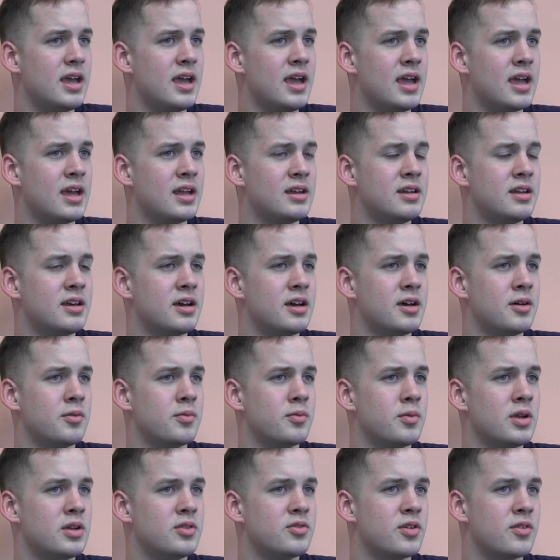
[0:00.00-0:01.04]
and
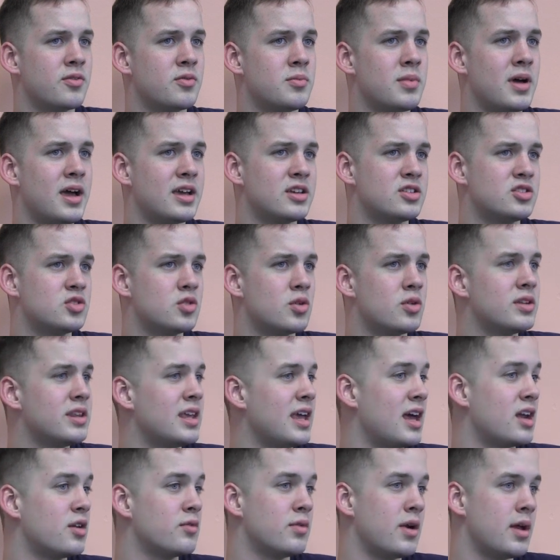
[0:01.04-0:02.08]
we'd driven by a store and
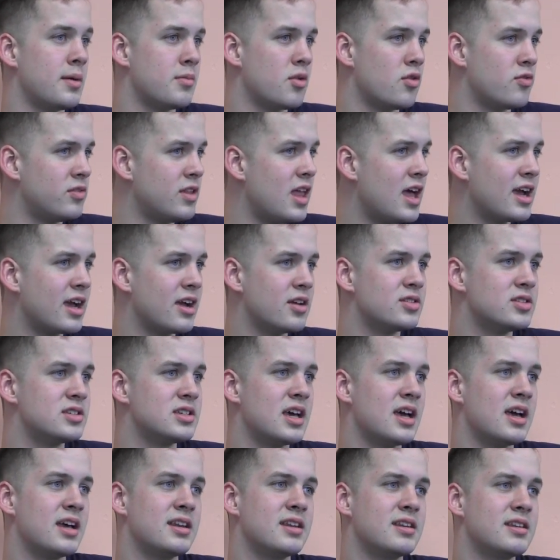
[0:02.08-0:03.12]
they had a rainbow flag
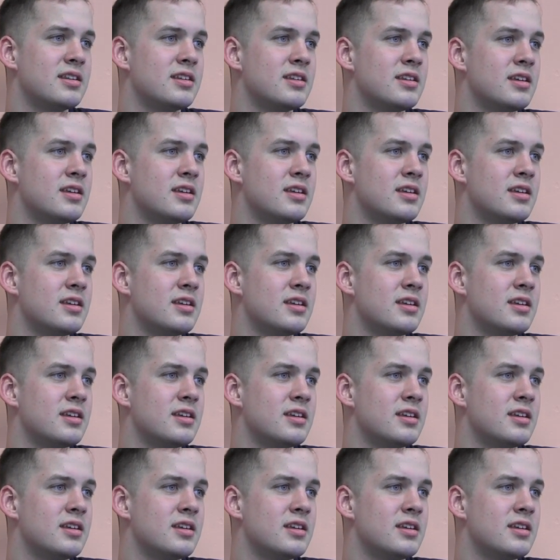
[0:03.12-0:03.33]
outside.